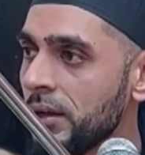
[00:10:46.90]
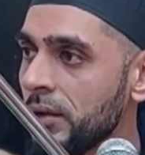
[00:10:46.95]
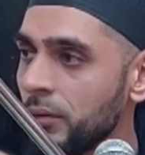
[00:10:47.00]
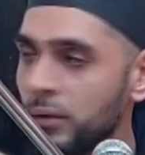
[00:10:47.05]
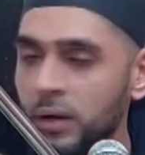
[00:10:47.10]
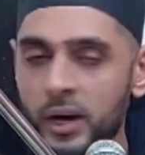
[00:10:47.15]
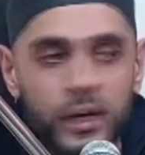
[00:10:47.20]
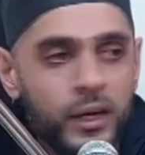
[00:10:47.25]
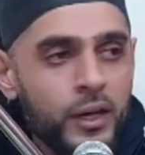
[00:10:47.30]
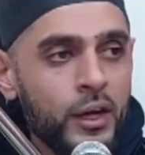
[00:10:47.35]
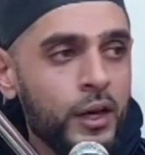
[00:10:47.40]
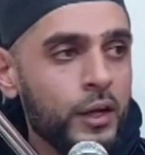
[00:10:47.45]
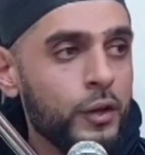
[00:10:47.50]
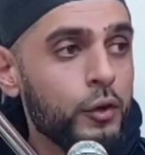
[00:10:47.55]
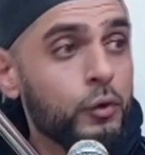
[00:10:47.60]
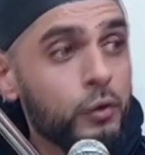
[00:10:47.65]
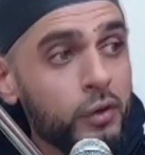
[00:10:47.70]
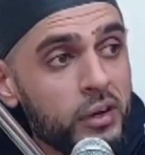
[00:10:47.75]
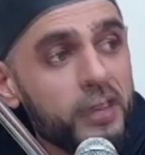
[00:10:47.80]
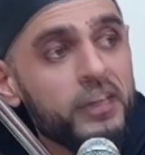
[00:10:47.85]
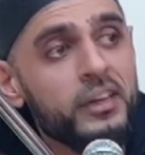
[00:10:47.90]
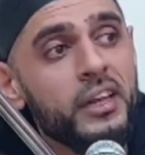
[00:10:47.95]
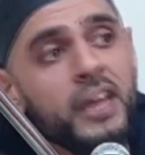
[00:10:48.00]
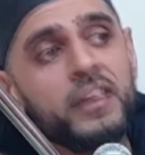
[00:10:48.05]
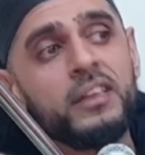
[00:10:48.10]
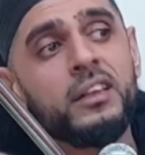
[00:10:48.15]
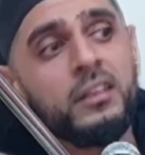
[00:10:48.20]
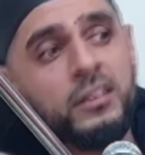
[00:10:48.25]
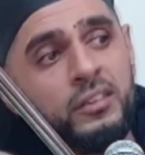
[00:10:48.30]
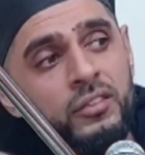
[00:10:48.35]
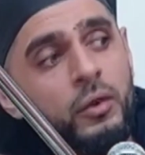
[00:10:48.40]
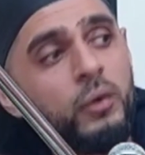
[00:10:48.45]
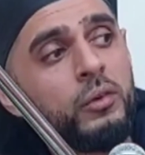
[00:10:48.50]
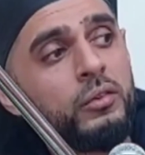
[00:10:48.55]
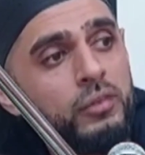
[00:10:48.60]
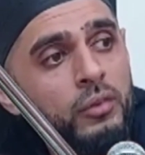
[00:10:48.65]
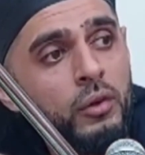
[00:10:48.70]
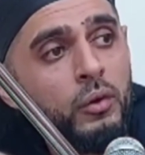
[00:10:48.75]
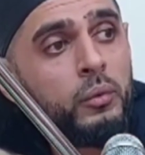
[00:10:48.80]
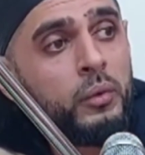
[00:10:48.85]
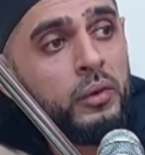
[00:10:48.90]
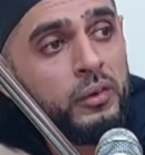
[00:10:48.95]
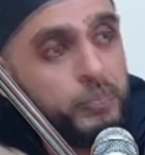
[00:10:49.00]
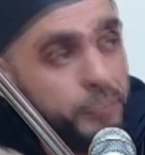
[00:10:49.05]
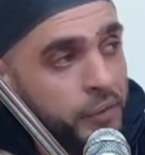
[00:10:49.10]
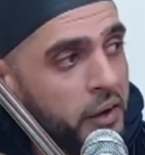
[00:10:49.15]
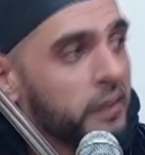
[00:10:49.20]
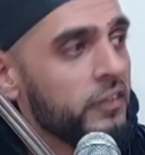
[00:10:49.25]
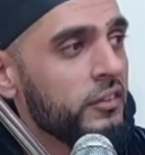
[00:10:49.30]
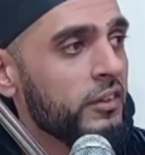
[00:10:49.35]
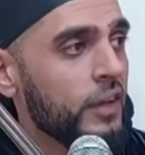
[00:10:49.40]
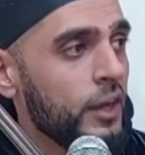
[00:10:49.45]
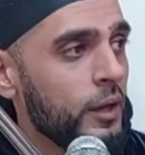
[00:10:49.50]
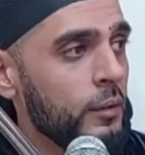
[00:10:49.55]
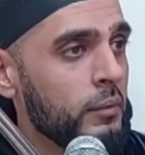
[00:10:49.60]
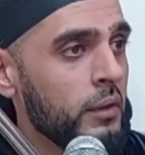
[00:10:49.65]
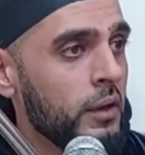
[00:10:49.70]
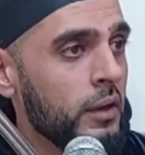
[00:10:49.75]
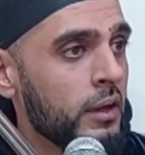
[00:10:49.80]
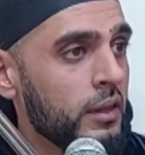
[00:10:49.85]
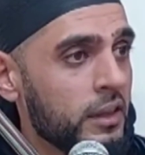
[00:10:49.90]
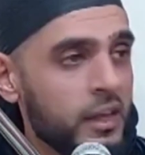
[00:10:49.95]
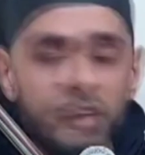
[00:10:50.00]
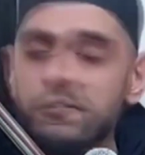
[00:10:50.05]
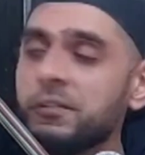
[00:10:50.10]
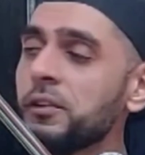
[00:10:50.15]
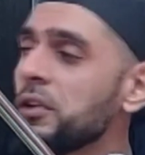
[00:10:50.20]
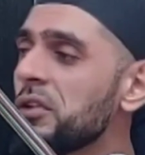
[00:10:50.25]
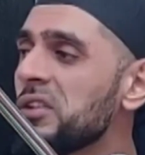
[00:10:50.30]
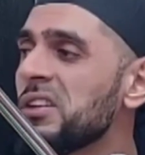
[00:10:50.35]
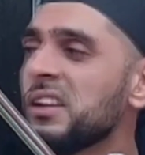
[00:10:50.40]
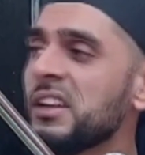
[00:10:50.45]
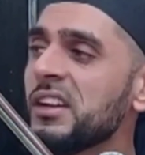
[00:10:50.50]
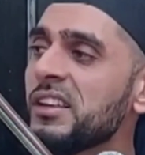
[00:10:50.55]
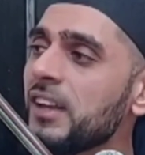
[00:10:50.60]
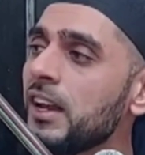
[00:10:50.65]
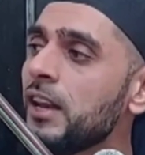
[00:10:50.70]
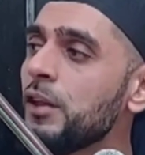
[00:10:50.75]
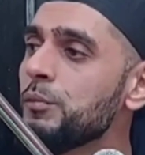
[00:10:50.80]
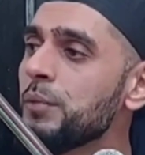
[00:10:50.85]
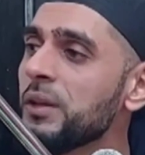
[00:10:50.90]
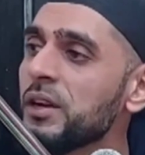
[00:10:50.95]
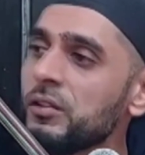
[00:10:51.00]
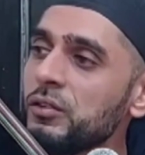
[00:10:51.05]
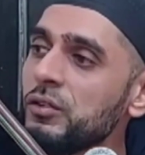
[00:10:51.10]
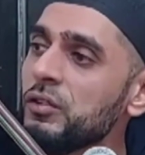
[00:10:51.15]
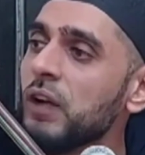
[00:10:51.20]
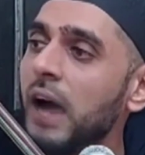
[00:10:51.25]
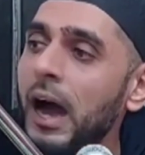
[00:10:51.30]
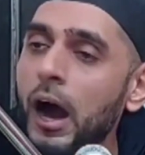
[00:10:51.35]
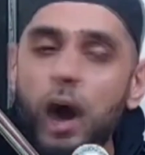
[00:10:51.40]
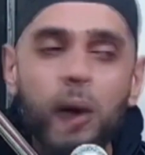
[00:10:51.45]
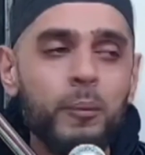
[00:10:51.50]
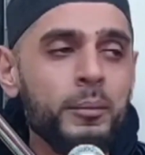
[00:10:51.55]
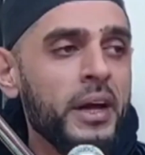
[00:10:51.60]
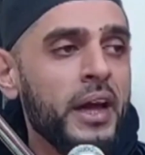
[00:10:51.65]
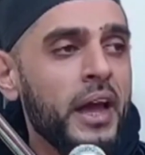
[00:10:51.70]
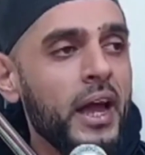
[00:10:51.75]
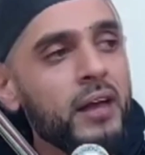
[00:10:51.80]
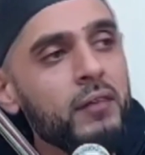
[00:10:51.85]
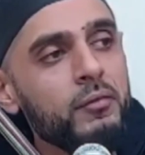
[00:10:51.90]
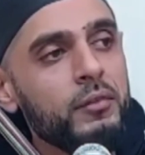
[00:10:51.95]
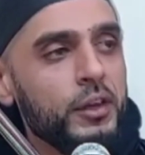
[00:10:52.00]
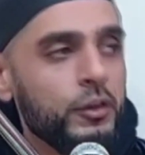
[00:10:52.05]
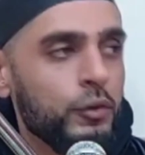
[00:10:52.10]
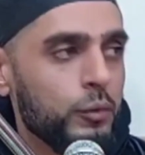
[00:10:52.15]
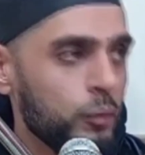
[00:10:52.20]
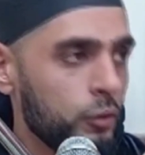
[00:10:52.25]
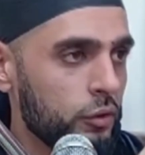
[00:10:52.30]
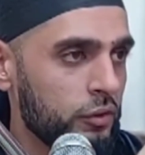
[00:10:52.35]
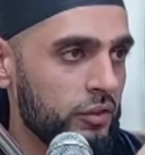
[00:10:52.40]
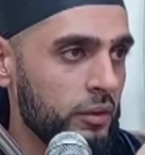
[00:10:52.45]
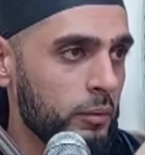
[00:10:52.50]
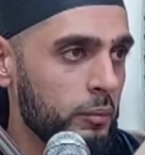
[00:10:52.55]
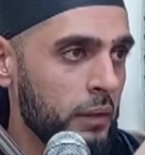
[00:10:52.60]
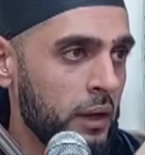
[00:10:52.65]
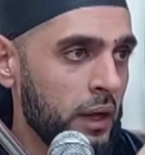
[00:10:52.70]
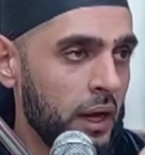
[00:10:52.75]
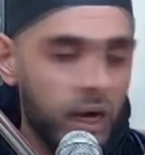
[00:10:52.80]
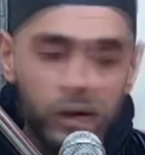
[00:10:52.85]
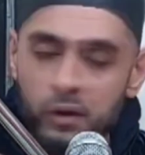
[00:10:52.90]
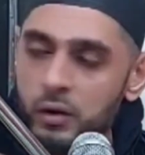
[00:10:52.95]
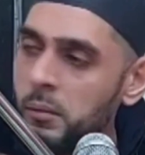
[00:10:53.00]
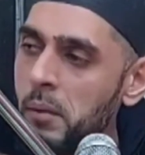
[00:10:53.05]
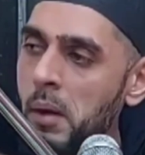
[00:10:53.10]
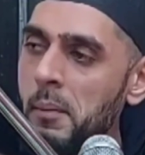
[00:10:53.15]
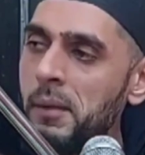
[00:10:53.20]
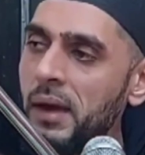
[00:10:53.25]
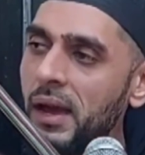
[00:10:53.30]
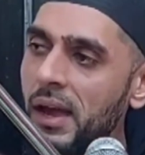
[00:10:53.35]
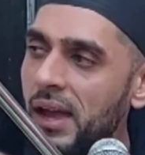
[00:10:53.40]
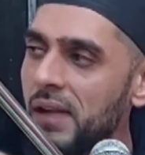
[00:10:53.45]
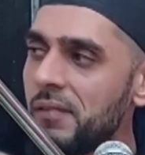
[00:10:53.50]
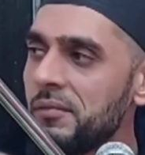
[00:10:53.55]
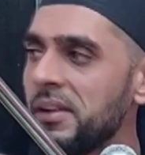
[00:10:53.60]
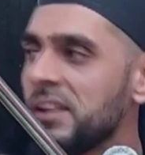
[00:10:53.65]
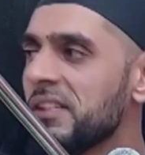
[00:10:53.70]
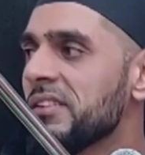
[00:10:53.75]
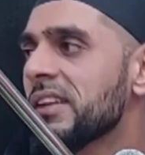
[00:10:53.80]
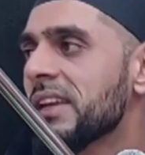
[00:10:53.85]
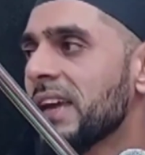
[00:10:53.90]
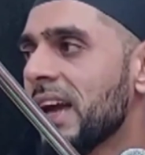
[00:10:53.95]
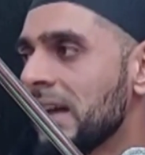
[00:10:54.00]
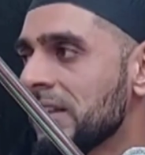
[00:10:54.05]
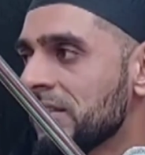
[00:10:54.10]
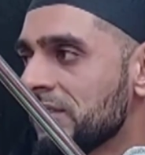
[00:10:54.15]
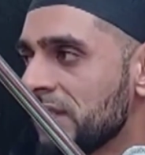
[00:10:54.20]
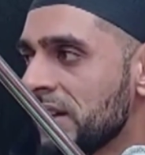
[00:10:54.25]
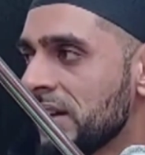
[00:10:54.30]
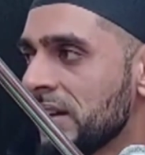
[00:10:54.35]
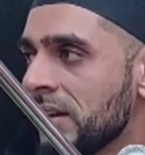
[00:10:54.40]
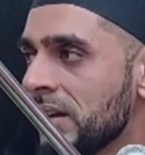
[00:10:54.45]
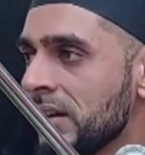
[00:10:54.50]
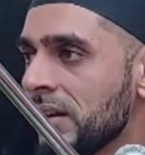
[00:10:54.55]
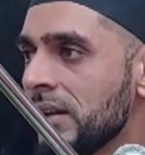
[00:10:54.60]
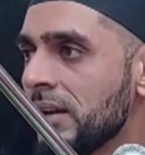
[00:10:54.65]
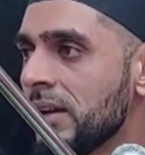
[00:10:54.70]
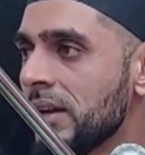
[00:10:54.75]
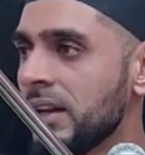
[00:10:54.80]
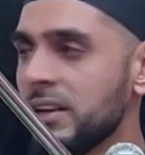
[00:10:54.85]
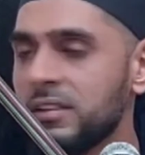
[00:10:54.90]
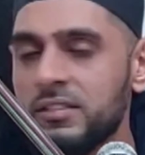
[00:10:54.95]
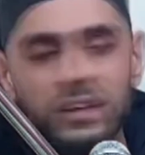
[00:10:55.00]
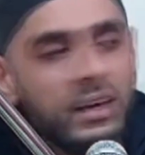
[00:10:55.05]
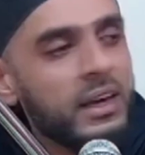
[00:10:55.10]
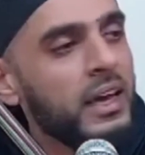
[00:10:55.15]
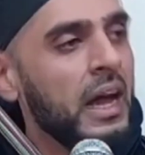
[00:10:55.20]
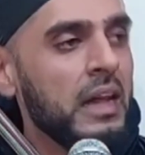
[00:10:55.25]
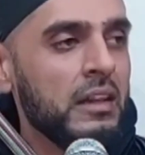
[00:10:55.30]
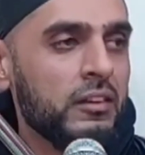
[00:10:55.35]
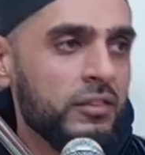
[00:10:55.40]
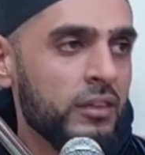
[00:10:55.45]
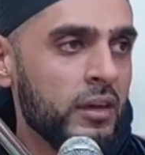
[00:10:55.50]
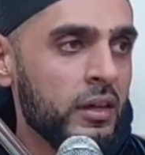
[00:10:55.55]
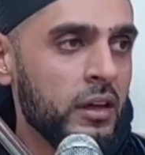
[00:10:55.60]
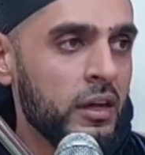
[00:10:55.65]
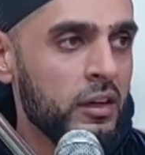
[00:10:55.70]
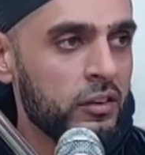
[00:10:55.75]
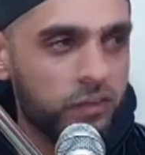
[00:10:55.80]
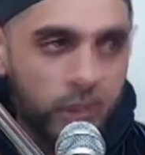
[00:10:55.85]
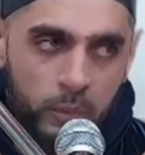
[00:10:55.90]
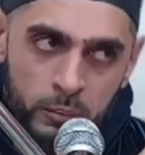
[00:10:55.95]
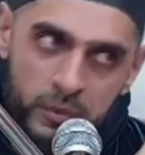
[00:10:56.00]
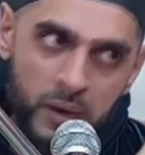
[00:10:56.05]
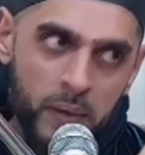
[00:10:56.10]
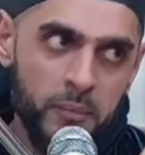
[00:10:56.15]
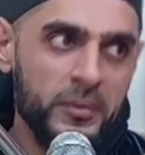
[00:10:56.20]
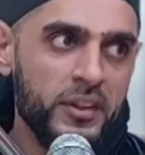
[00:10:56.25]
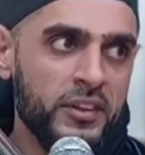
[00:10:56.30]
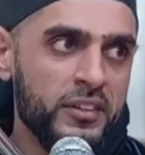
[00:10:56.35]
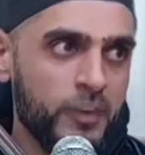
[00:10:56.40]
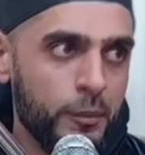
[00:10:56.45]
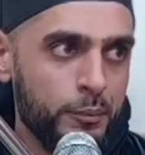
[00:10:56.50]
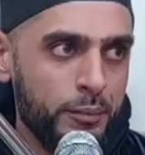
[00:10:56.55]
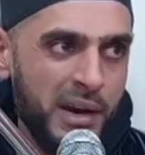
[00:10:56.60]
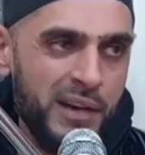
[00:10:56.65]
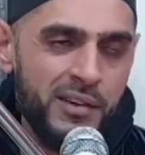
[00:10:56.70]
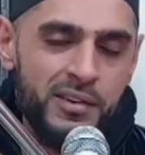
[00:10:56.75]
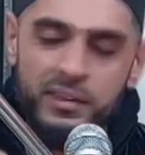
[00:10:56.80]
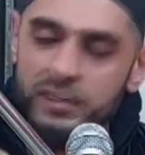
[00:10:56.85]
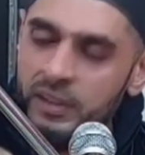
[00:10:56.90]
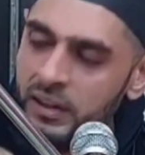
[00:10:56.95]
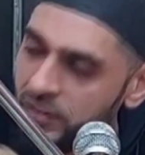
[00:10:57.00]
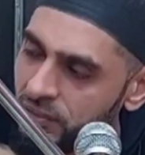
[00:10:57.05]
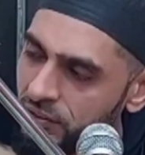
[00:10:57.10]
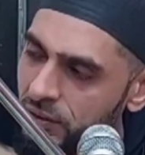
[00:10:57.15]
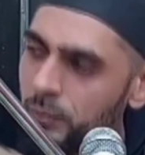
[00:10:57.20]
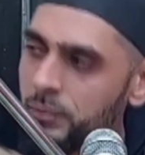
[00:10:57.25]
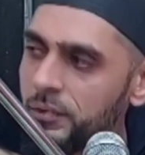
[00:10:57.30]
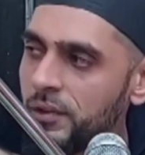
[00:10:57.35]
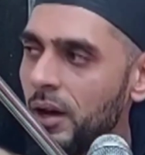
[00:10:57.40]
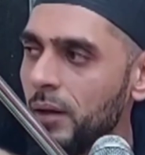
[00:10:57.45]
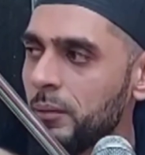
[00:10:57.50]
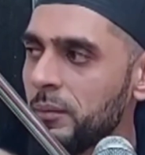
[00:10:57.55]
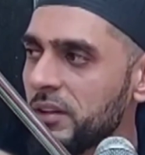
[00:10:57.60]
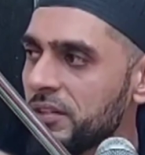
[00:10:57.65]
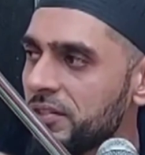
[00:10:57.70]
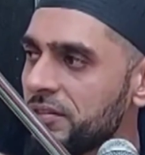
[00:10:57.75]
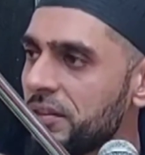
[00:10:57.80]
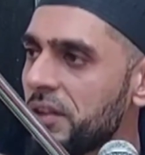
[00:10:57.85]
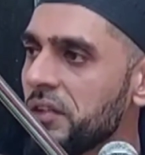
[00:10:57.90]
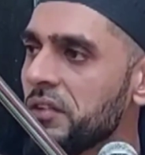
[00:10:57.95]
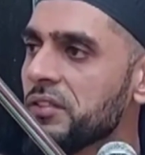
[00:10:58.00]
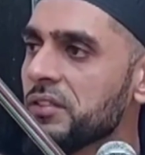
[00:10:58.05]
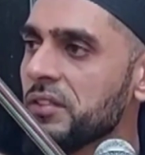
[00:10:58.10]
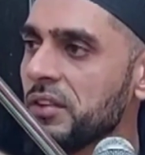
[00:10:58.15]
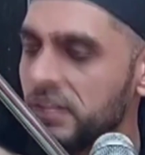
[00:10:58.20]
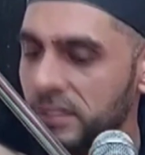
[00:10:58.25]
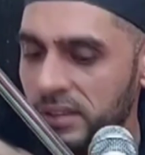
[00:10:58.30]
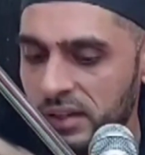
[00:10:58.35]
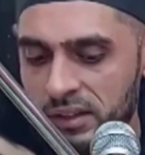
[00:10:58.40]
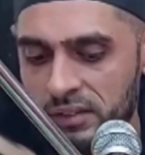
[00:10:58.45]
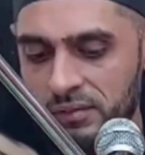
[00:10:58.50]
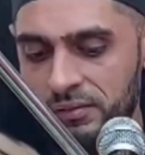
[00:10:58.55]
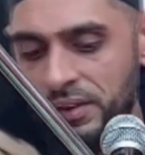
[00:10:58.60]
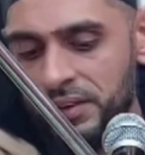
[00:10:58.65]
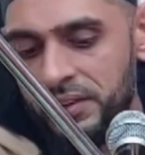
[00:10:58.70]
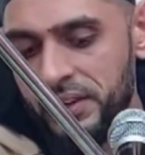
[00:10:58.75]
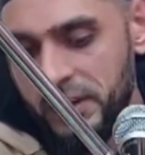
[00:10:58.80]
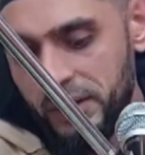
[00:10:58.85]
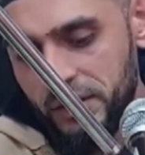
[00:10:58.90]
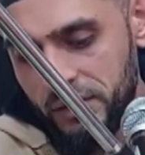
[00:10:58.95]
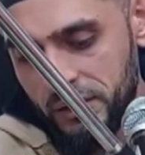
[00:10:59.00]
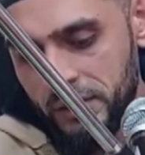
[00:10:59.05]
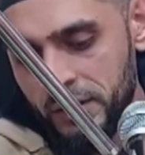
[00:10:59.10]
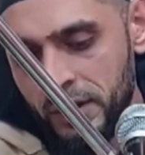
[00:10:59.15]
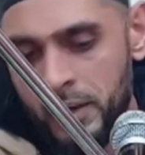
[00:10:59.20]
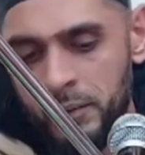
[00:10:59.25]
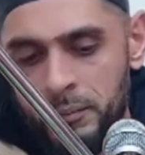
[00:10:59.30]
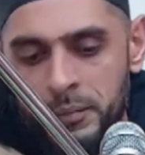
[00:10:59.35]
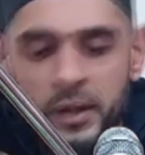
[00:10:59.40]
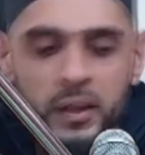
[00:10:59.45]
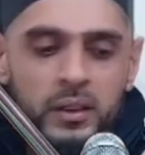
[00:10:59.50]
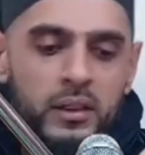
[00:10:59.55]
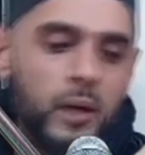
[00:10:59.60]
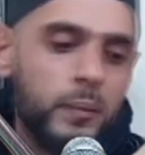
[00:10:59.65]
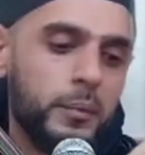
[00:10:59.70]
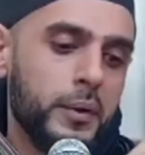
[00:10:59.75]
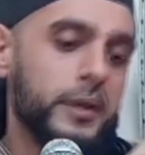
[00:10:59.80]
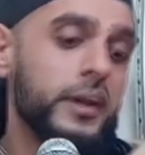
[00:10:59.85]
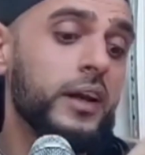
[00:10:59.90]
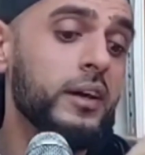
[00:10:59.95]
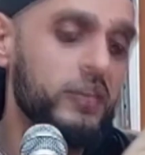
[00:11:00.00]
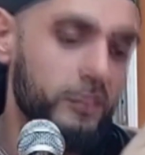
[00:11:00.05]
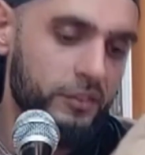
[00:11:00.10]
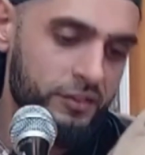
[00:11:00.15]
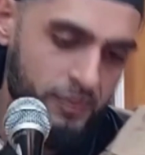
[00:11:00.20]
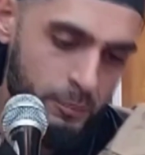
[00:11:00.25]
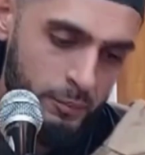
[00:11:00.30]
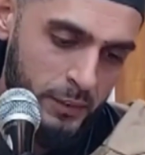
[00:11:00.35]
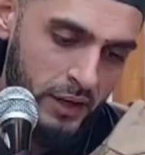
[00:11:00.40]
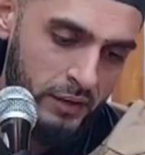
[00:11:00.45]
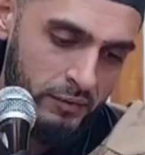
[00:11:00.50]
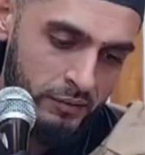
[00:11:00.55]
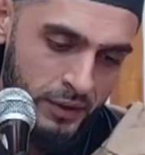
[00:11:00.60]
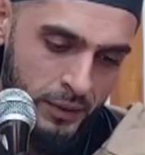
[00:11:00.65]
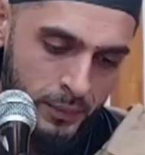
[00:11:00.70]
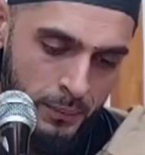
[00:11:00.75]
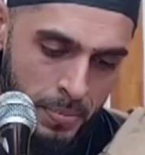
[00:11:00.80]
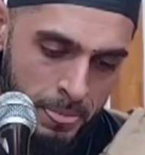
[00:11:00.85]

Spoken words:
right? You couldn't take that so-and-so was praising him, therefore you didn't tell him because you harbor envy towards him. And remember, envy is a cancer. It's a cancer. Sometimes it's apparent, sometimes it's very subtle and very hidden. May Allah protect us from envy.